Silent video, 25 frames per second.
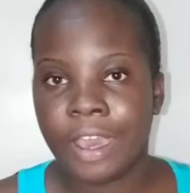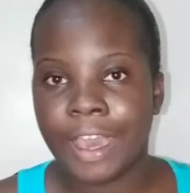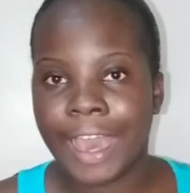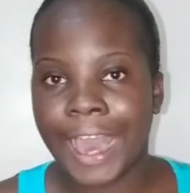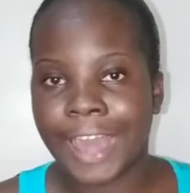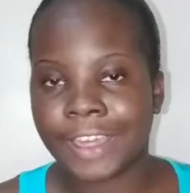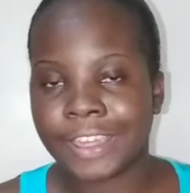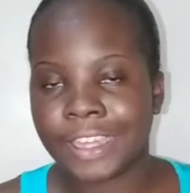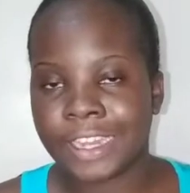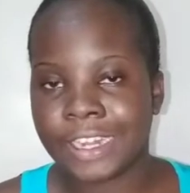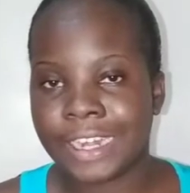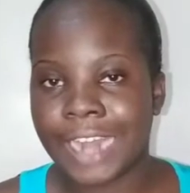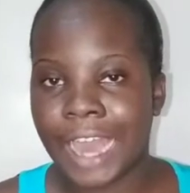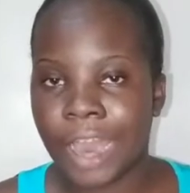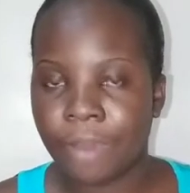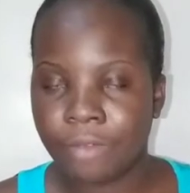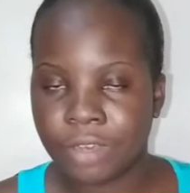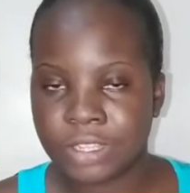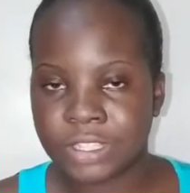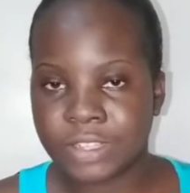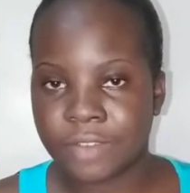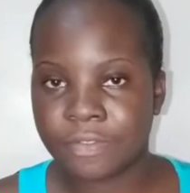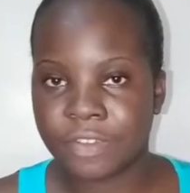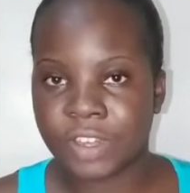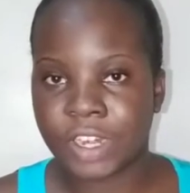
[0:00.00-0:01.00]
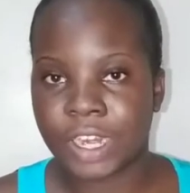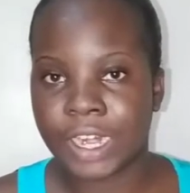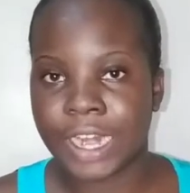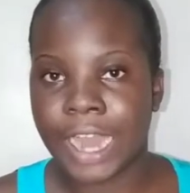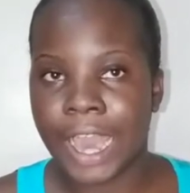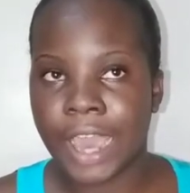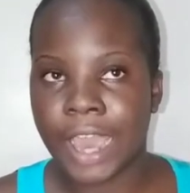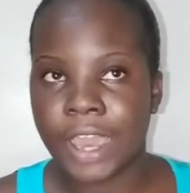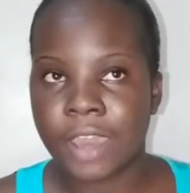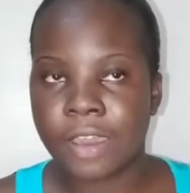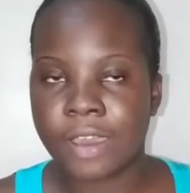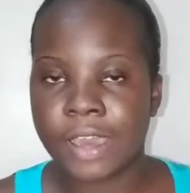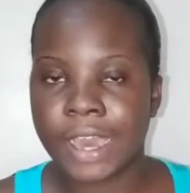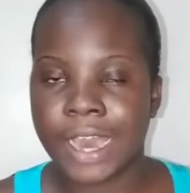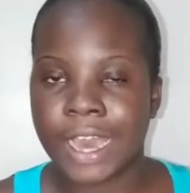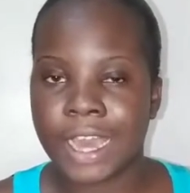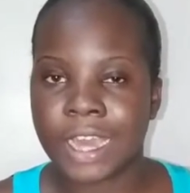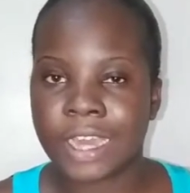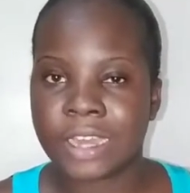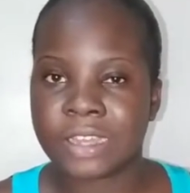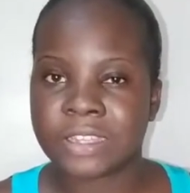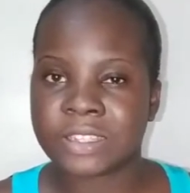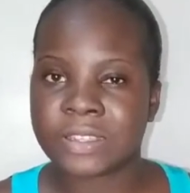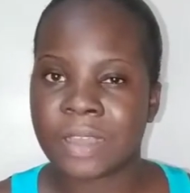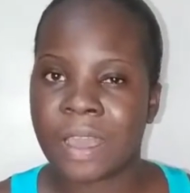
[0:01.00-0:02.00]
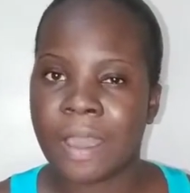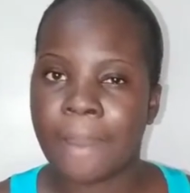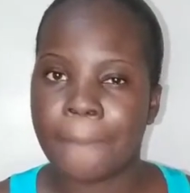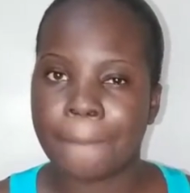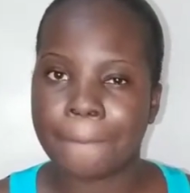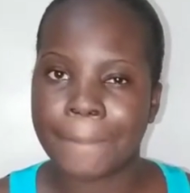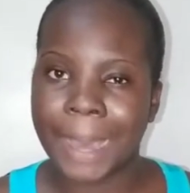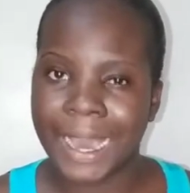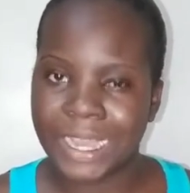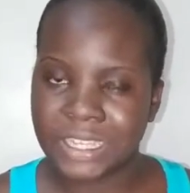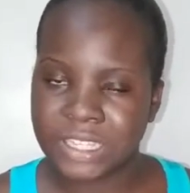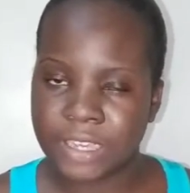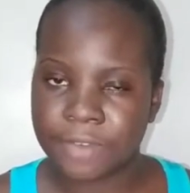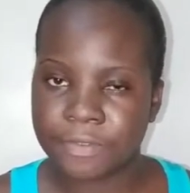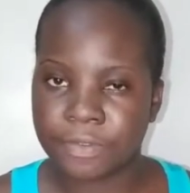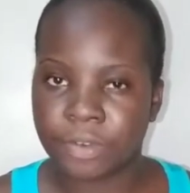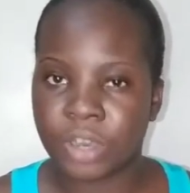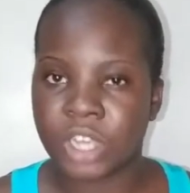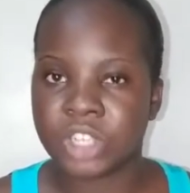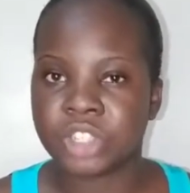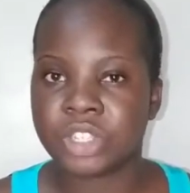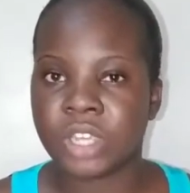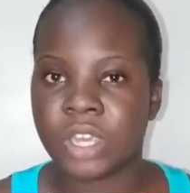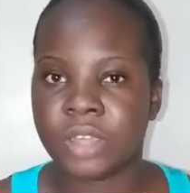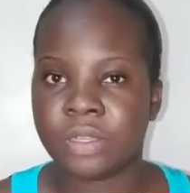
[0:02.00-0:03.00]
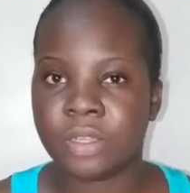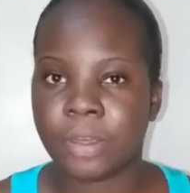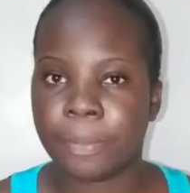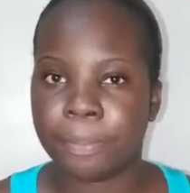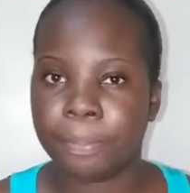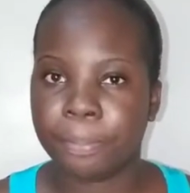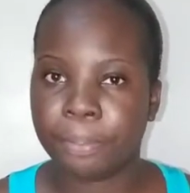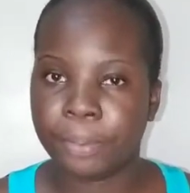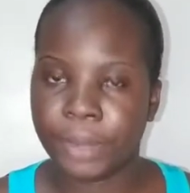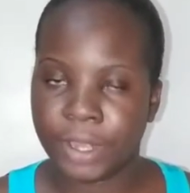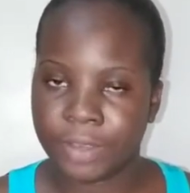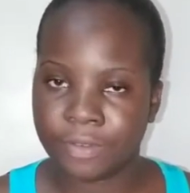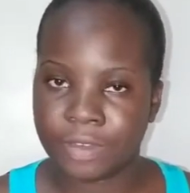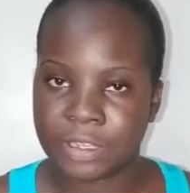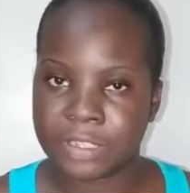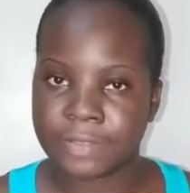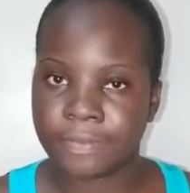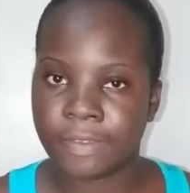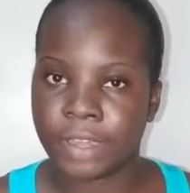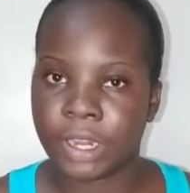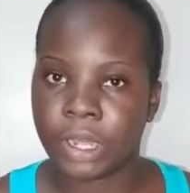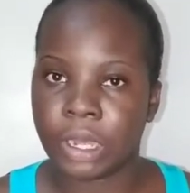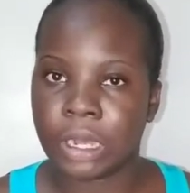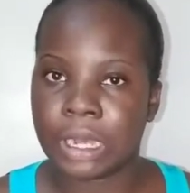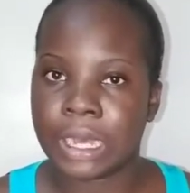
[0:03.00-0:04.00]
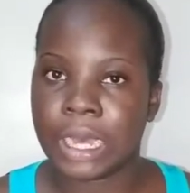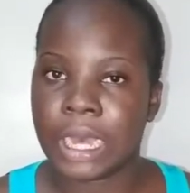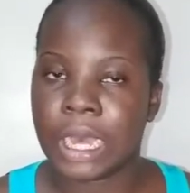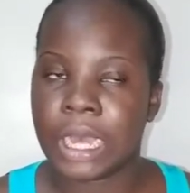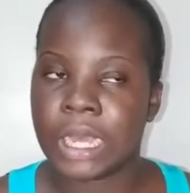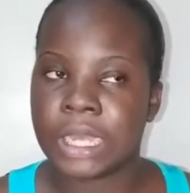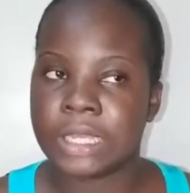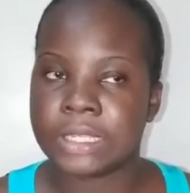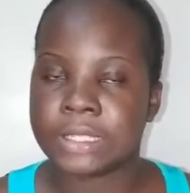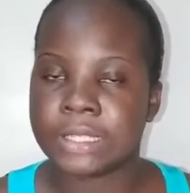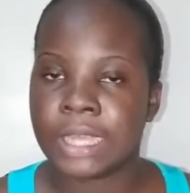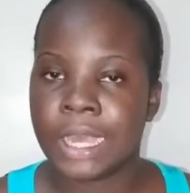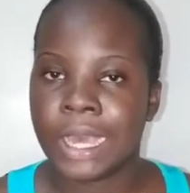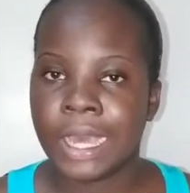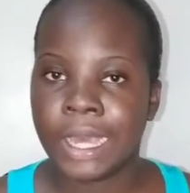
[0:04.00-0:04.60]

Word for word: I think that was the video that you guys might have watched in the previous video cause